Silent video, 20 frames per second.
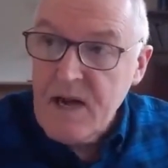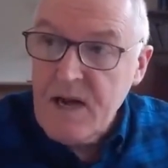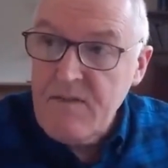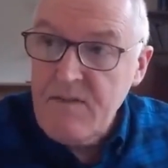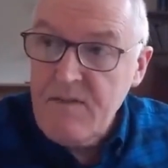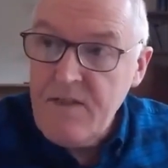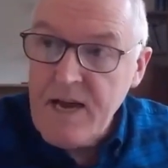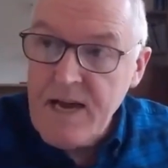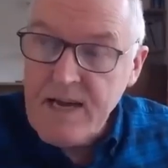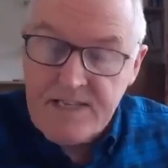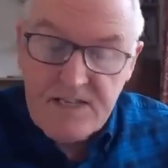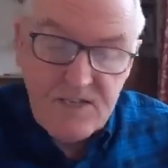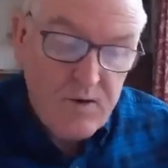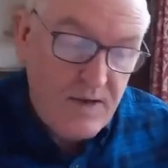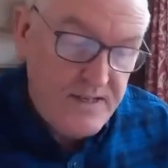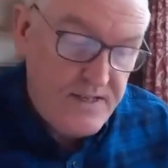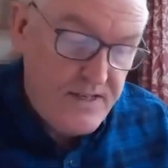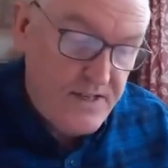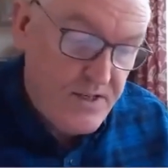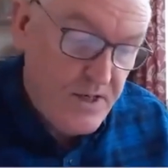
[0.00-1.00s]
and there
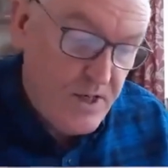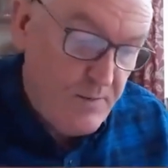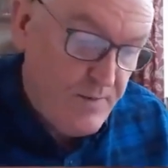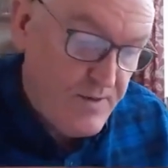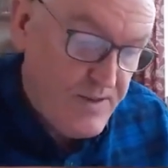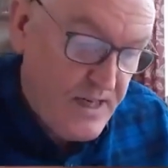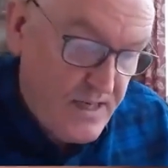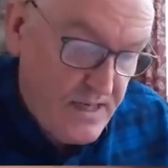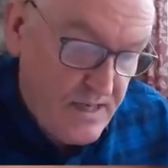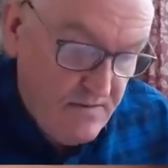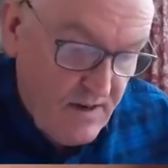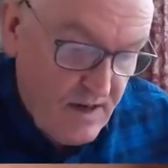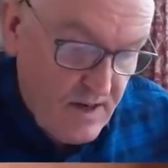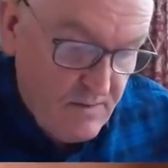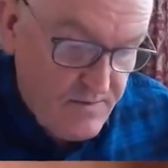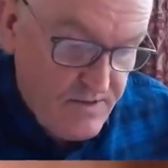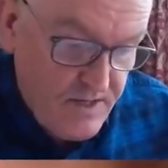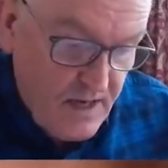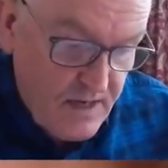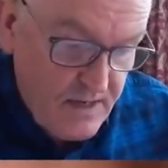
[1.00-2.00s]
22%
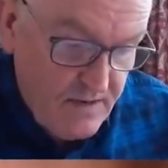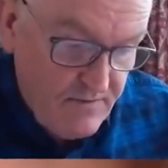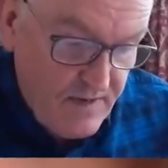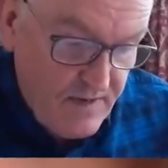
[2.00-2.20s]
developed side